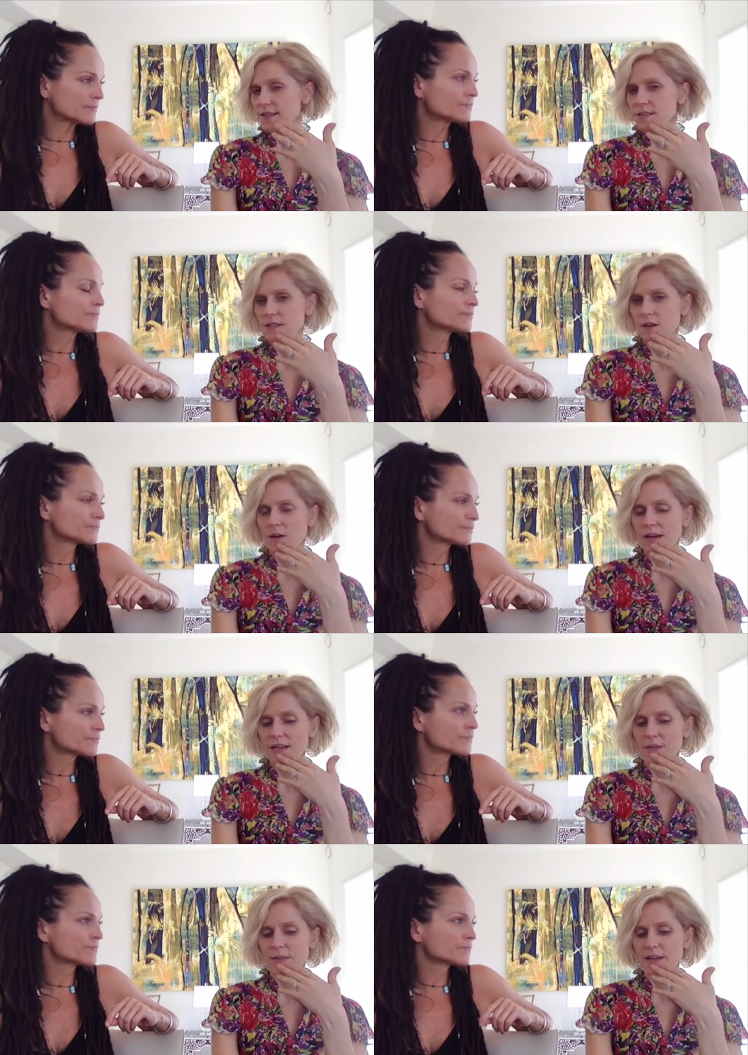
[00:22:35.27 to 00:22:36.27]
Speaker 1: So I can
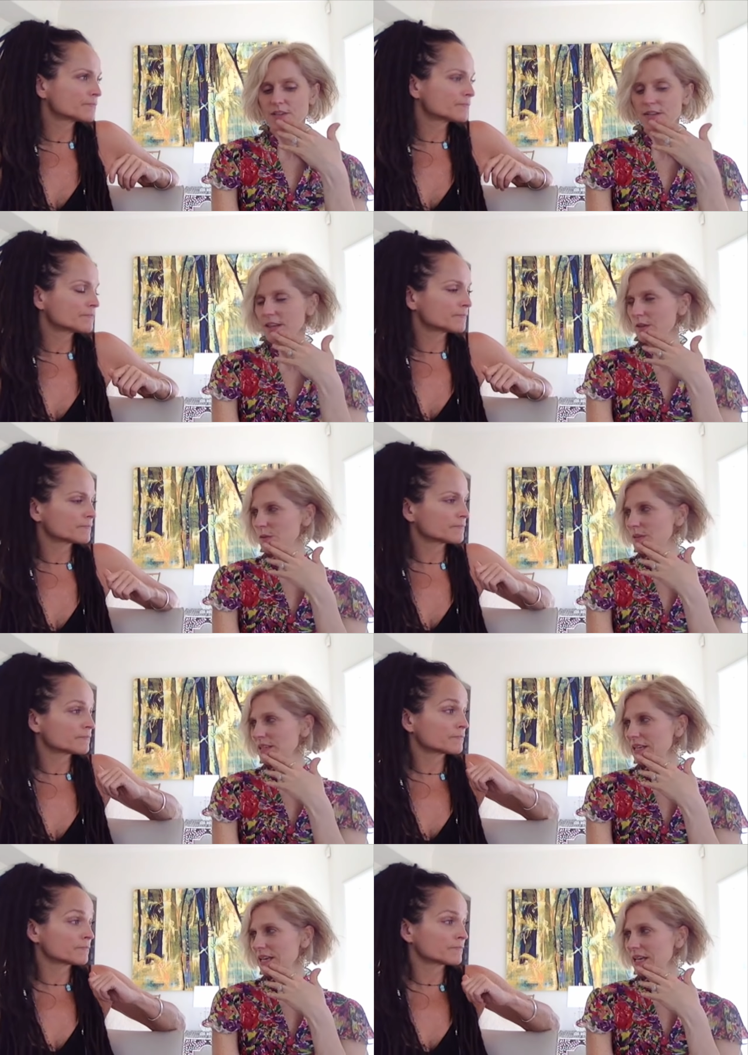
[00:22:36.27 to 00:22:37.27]
imagine how that would be the
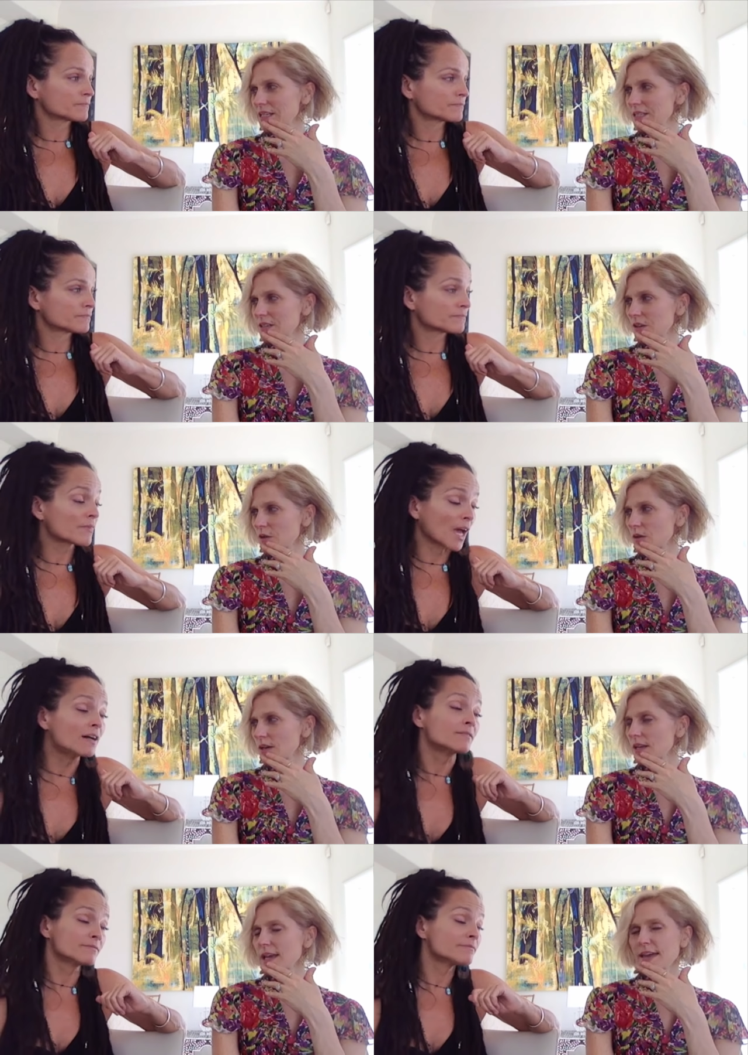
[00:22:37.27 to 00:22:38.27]
case. You know, yeah,
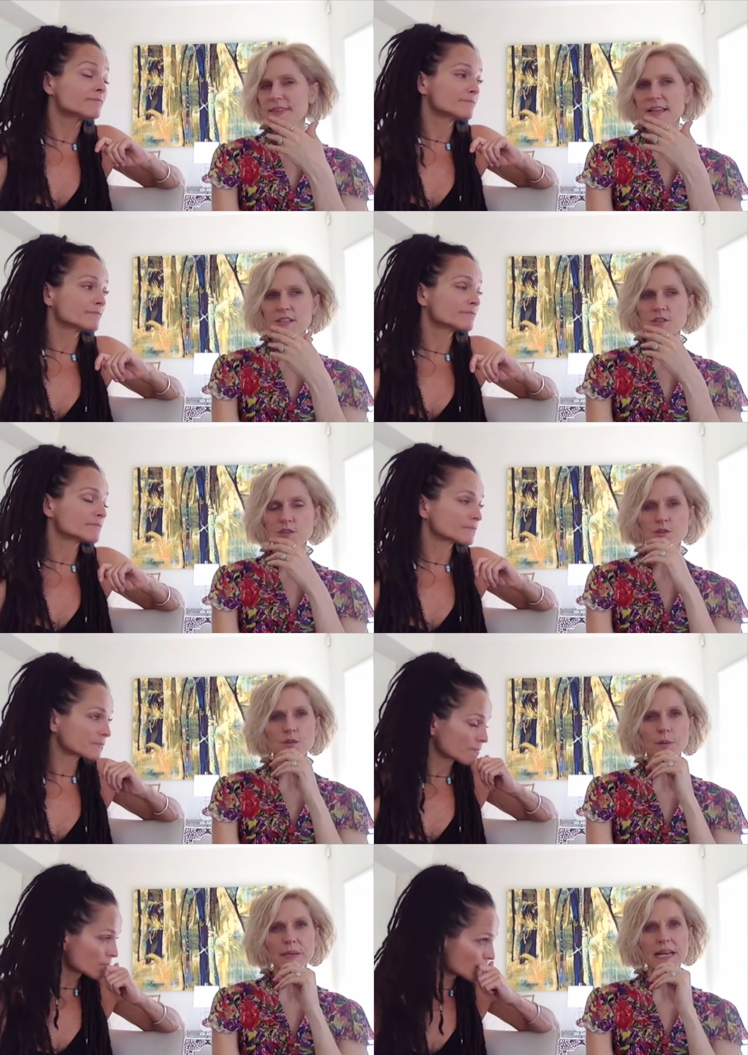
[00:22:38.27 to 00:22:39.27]
and that's true.
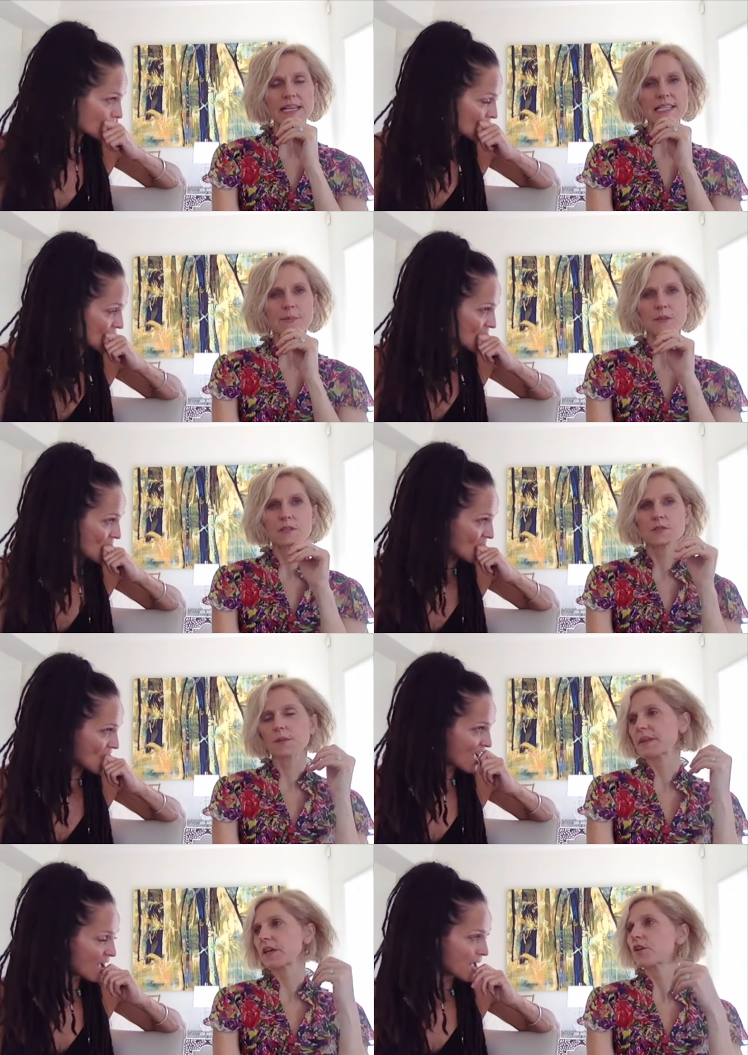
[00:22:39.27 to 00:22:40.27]
I mean, anytime we do
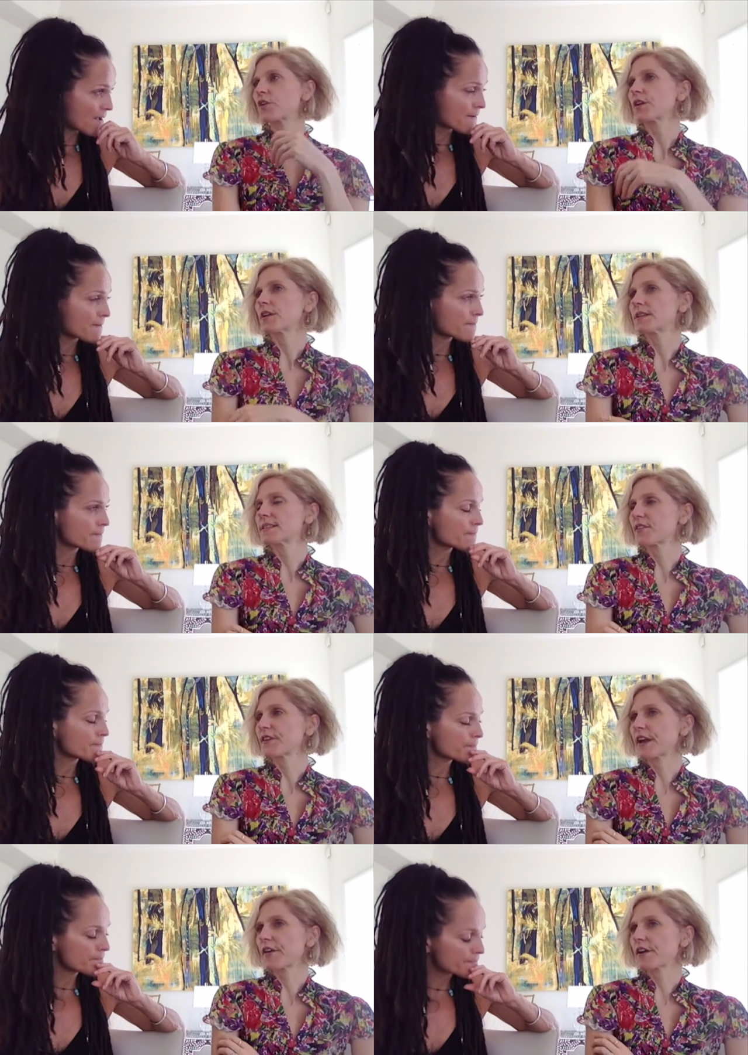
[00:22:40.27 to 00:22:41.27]
something good and self
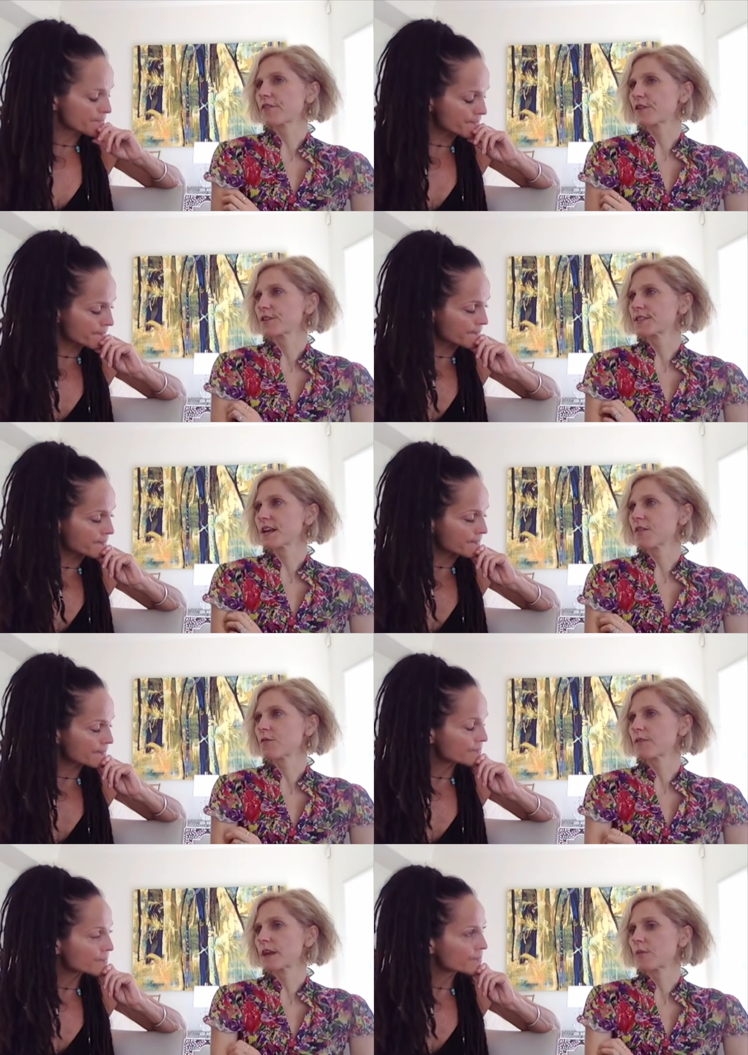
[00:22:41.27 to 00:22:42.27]
caring for ourselves,
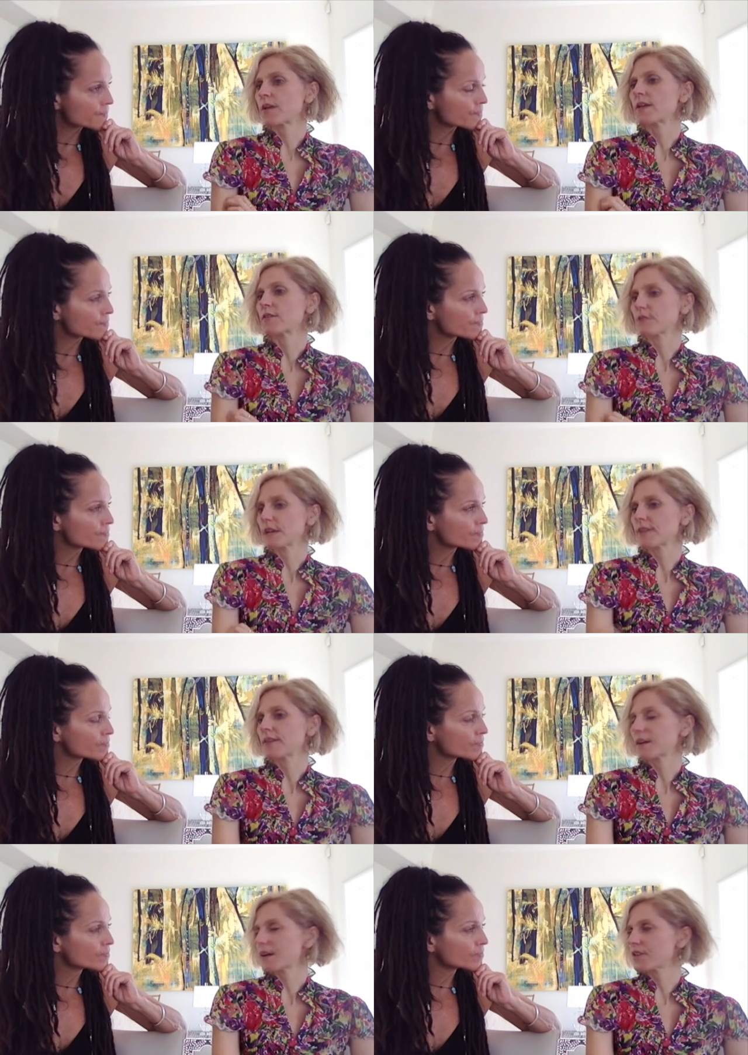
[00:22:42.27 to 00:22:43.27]
then we create the
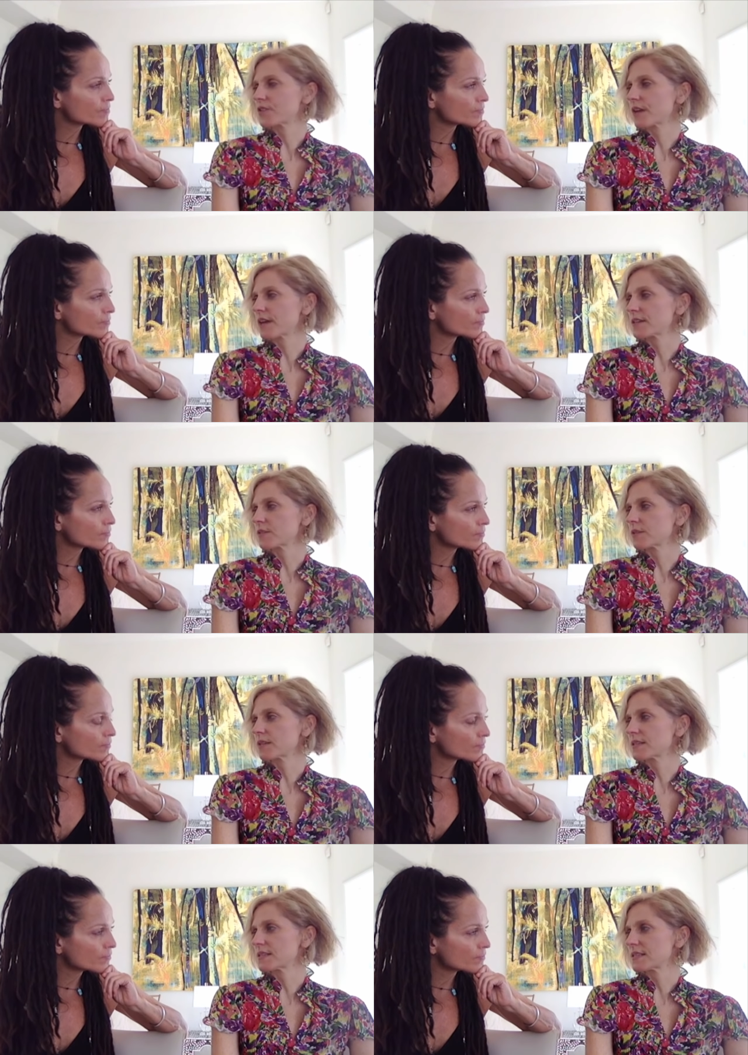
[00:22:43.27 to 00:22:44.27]
contrast and we can
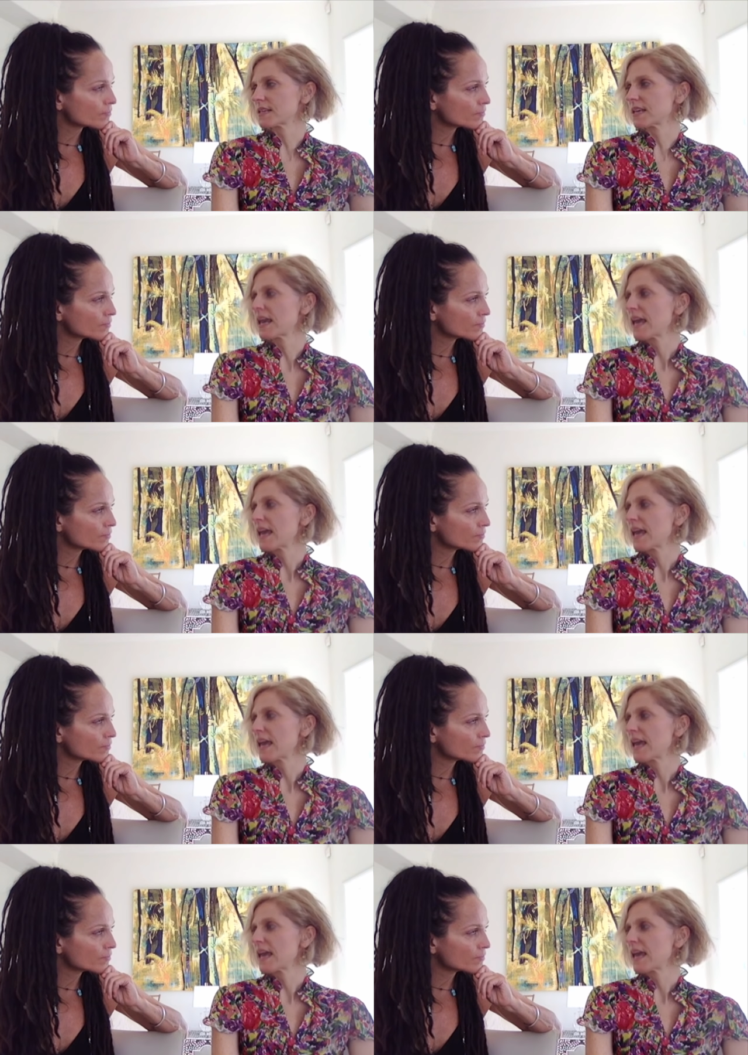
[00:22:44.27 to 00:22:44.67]
see.